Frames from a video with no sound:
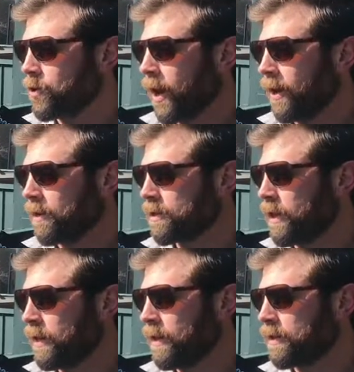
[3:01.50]
trials
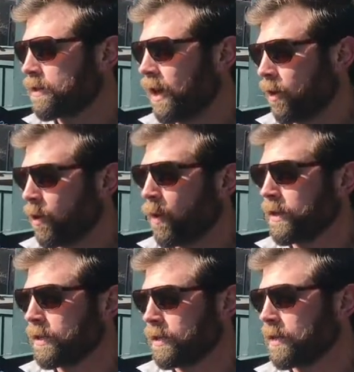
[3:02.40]
in this growing
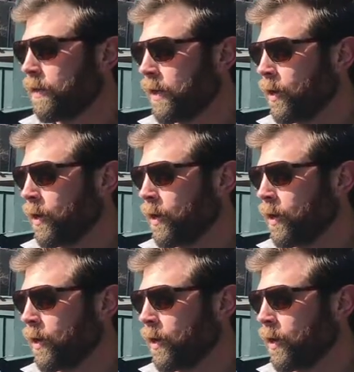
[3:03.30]
season in the